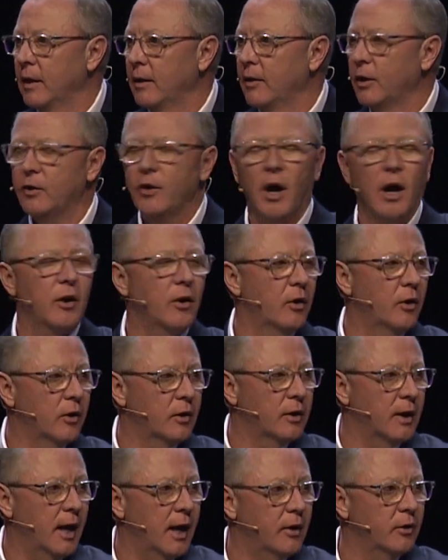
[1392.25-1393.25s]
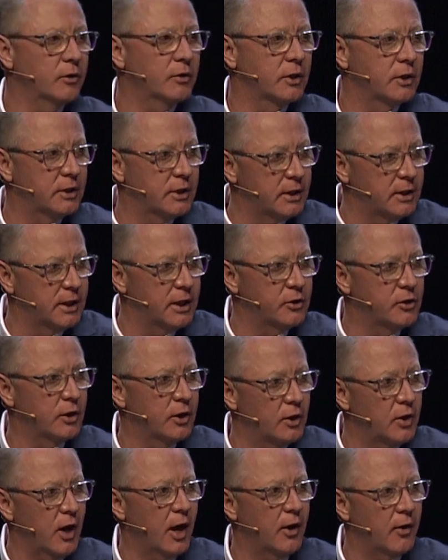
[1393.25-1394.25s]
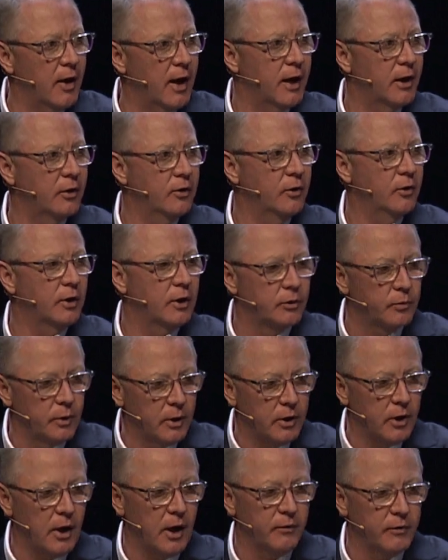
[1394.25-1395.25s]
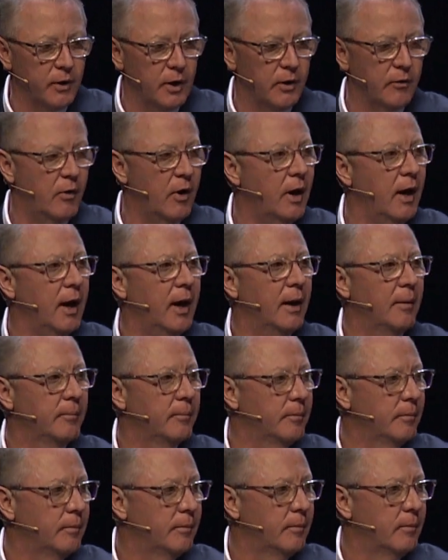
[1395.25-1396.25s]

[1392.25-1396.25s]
And the daughter looked at her and said, she's teaching the daughter how to do this. We cut off the end of our ham.